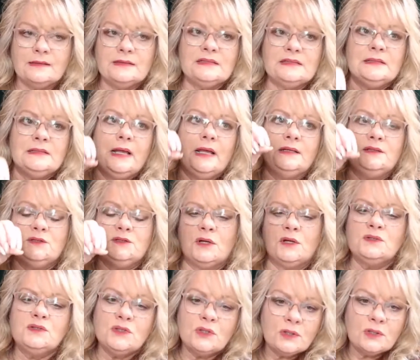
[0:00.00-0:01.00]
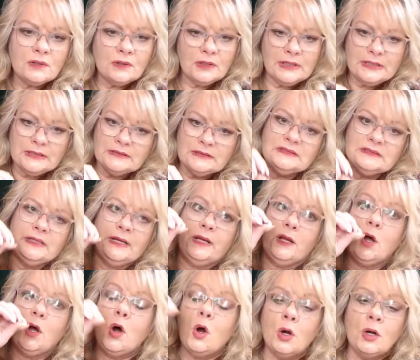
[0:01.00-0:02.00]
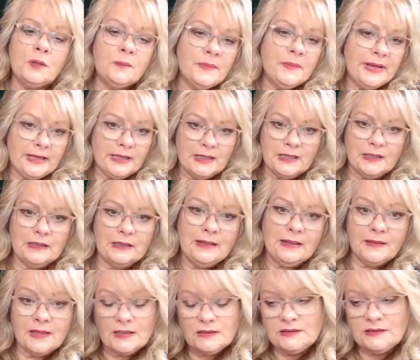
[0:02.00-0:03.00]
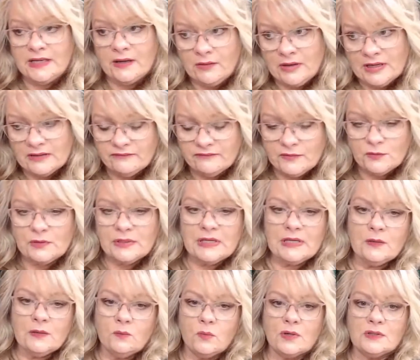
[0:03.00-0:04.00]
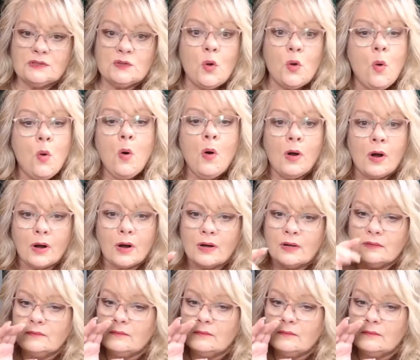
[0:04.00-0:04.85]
say junk journaling, say card making, and then they'll give you keywords. Or